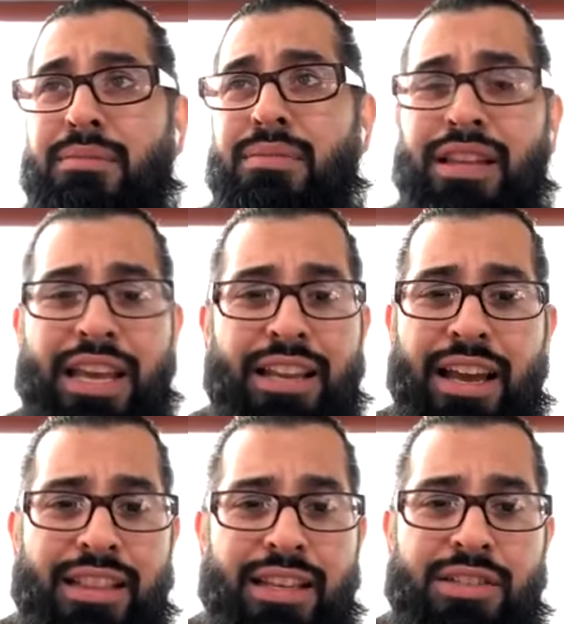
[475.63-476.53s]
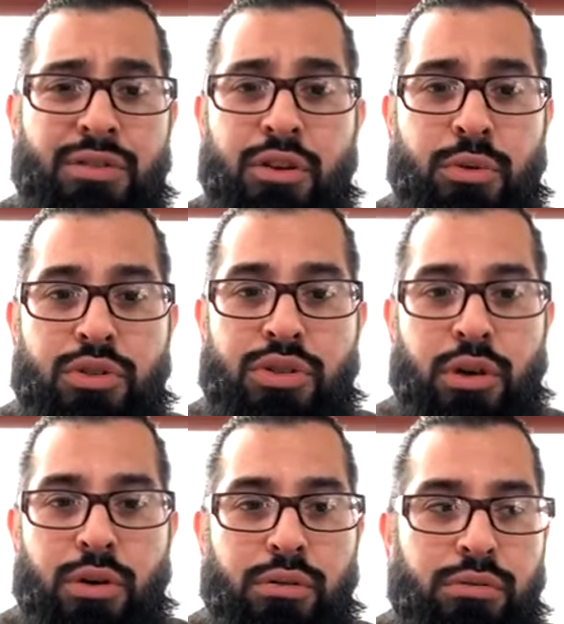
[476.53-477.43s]
the, late '90s, so there was
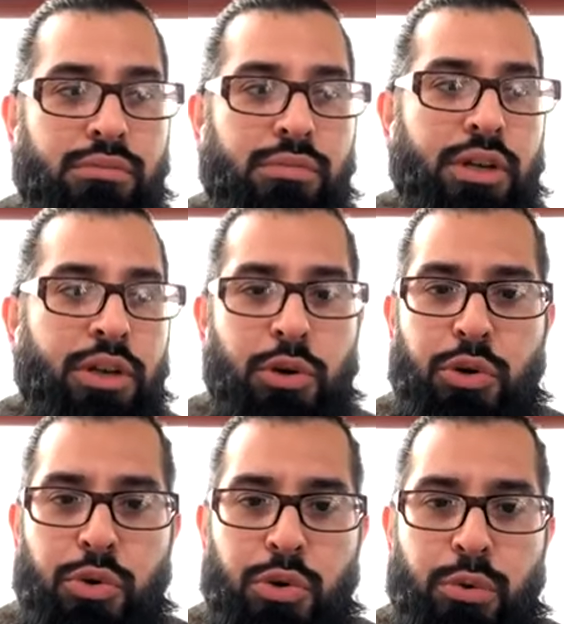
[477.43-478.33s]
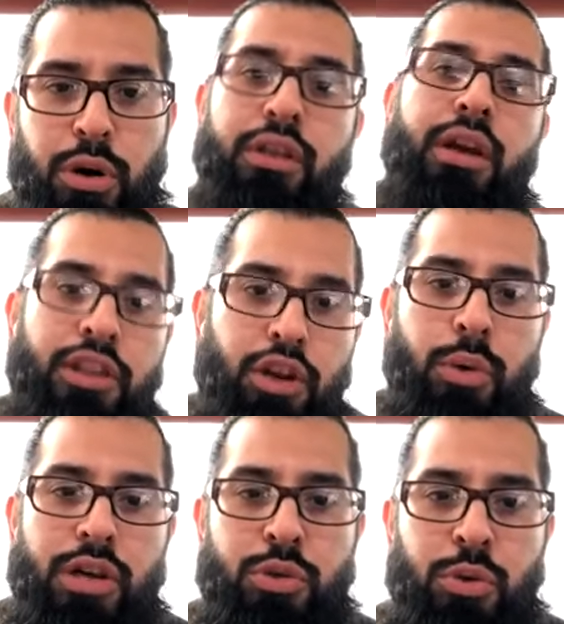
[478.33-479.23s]
no no Google. Well, there
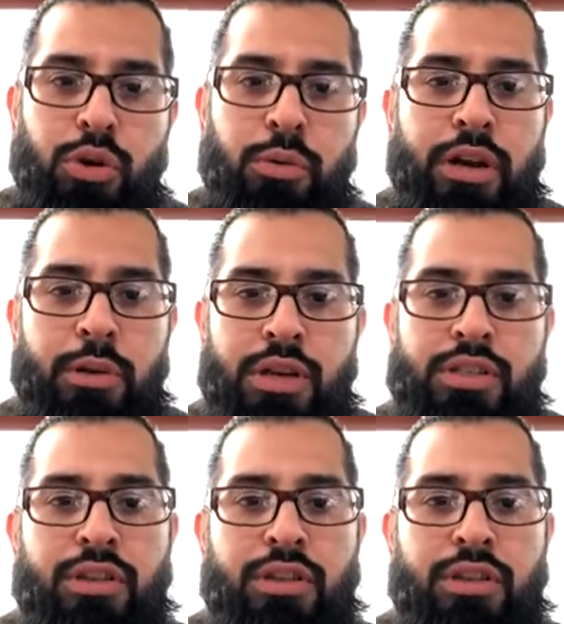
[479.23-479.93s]
was Google, but it wasn't to